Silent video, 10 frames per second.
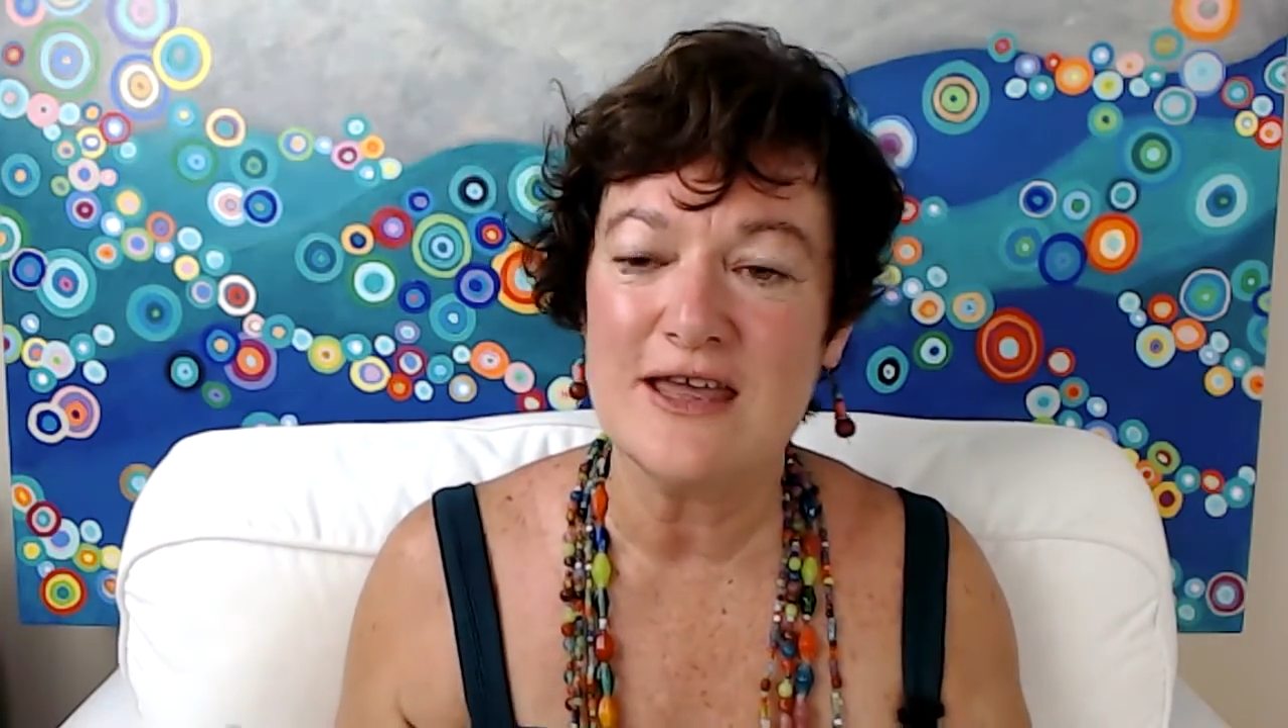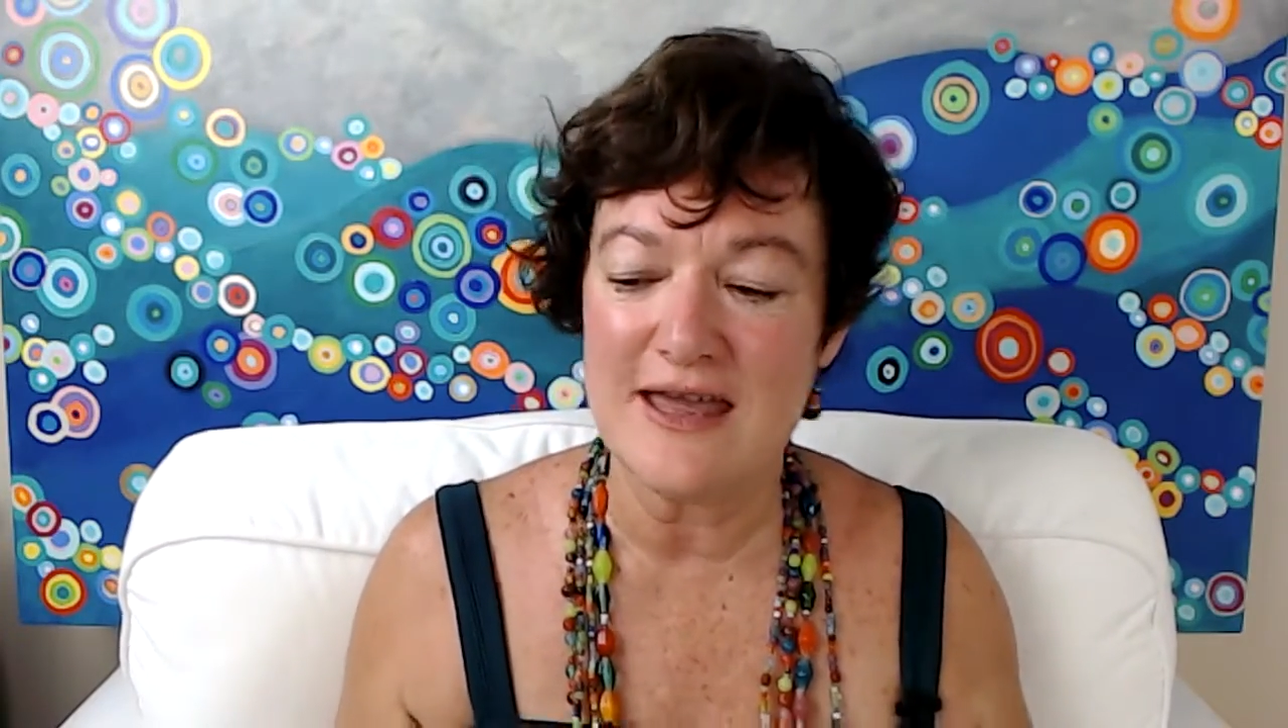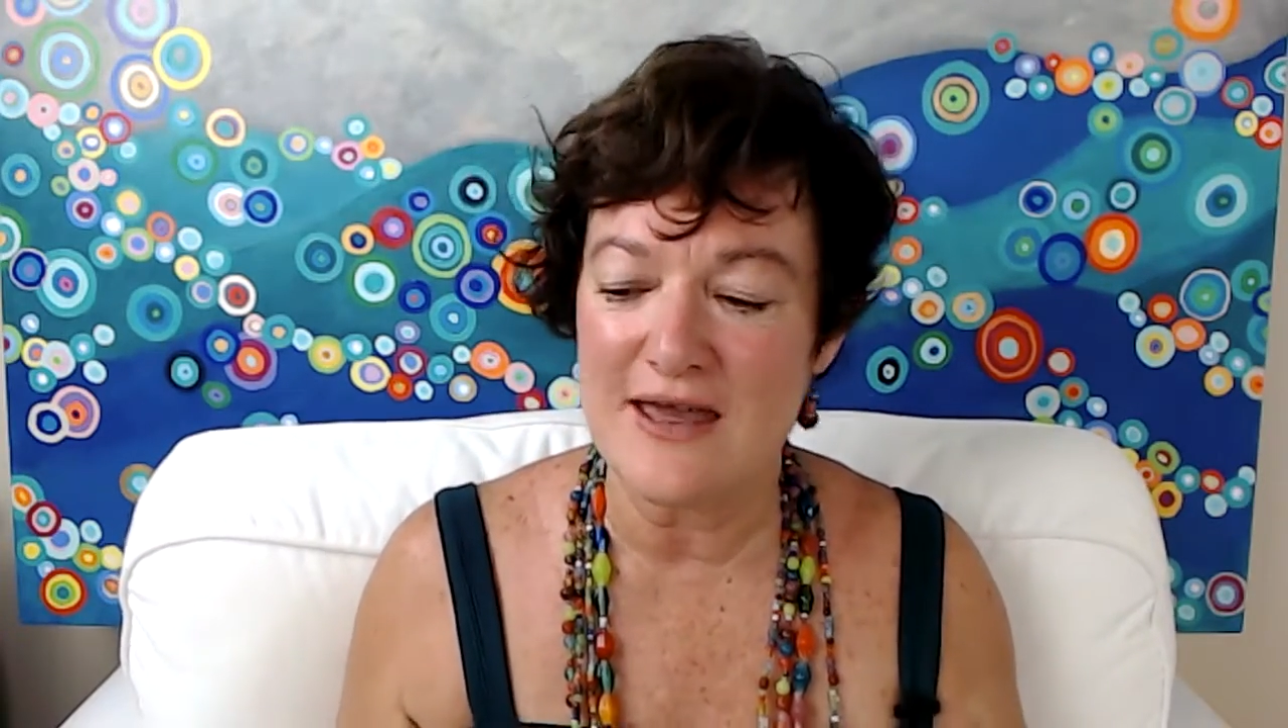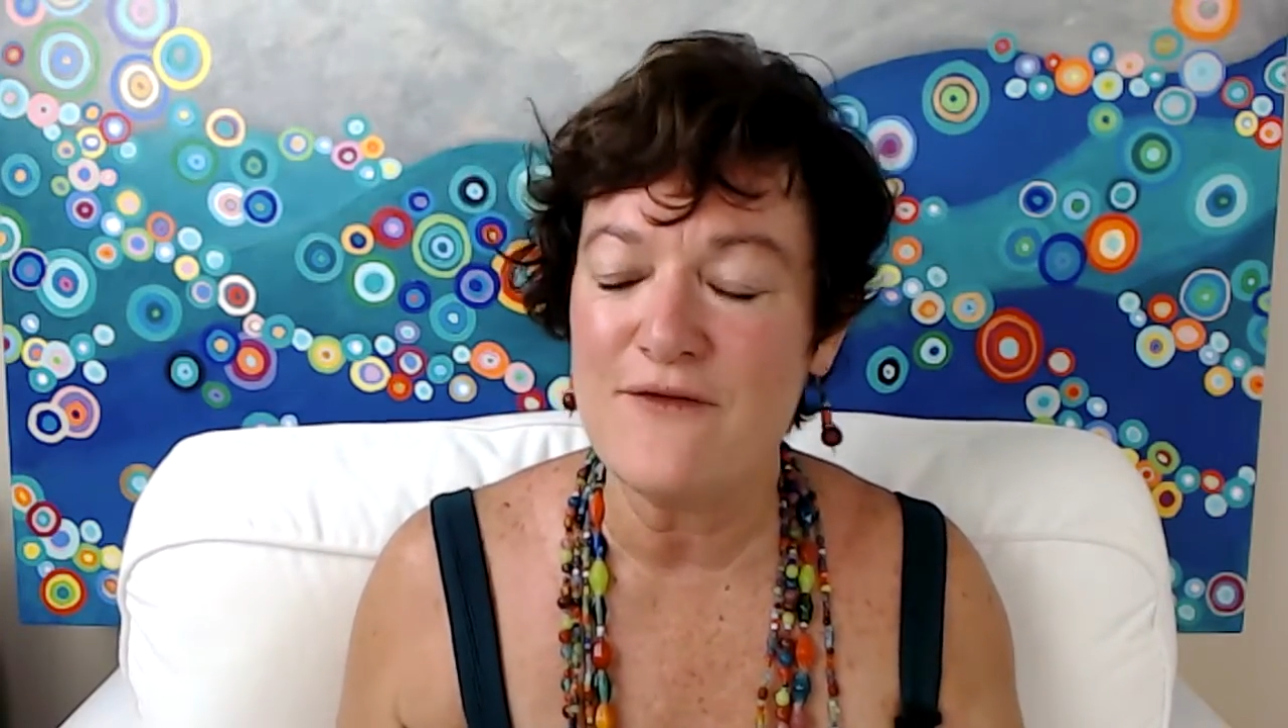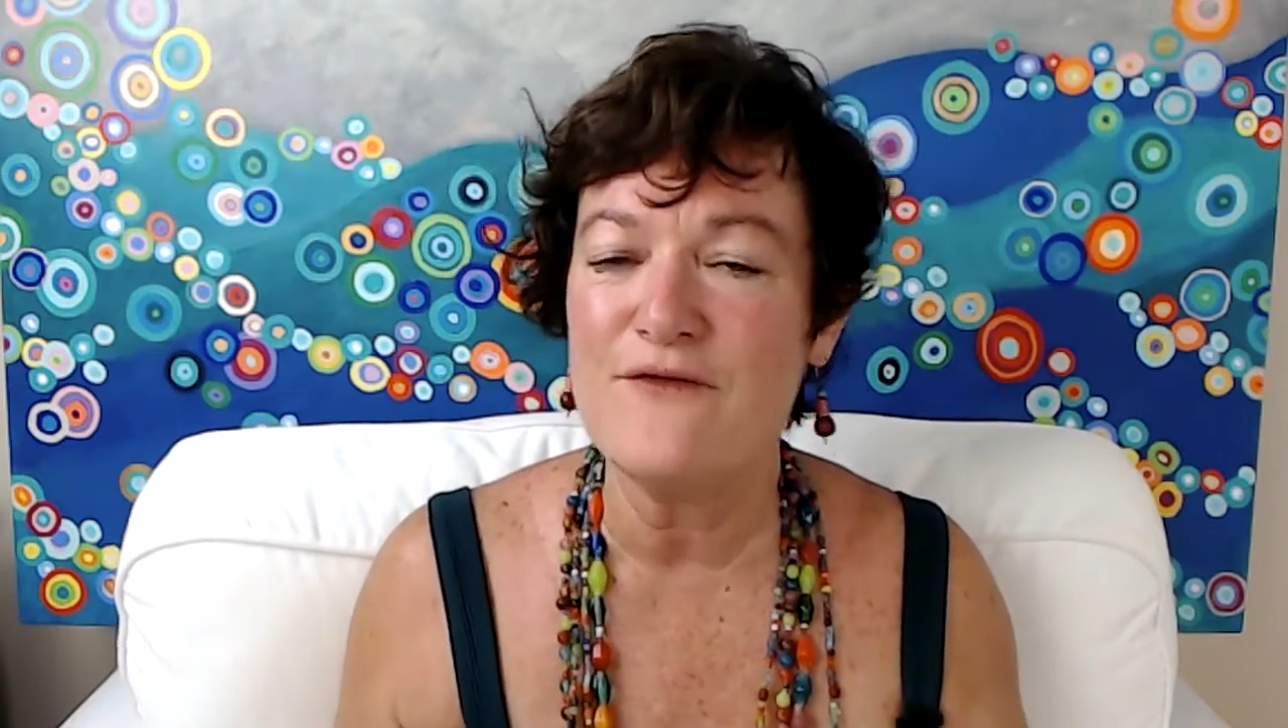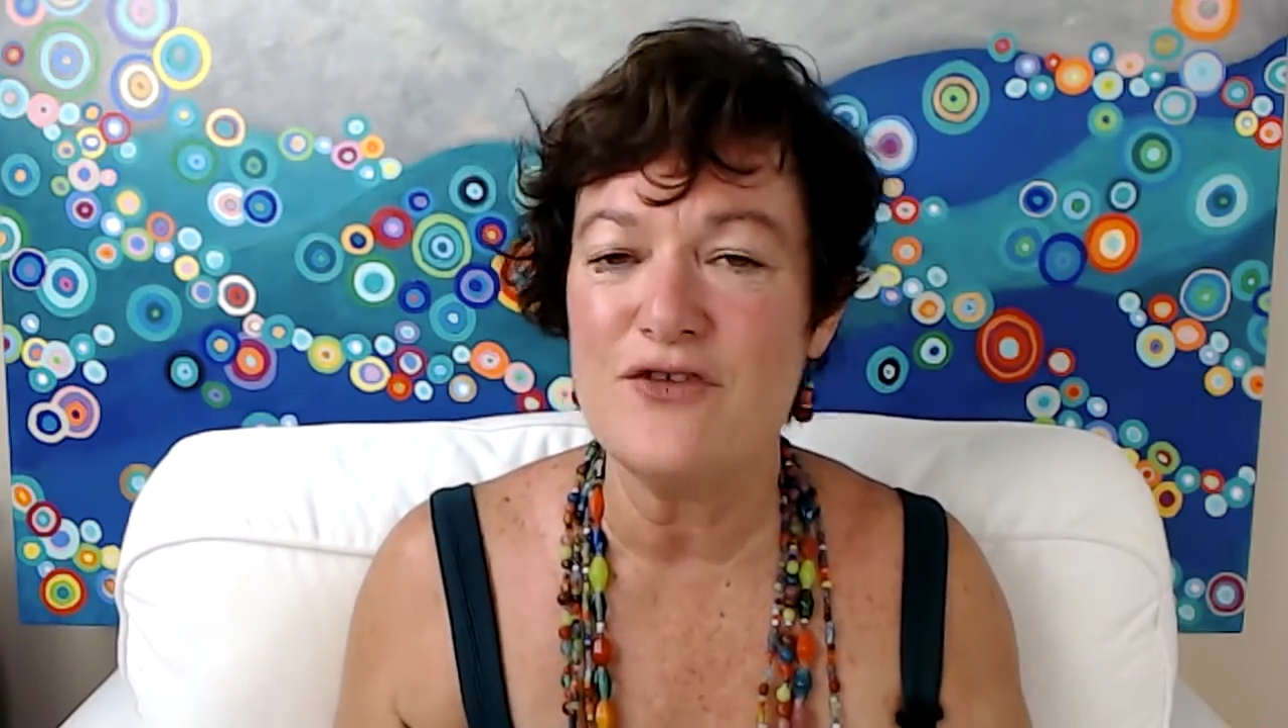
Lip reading: give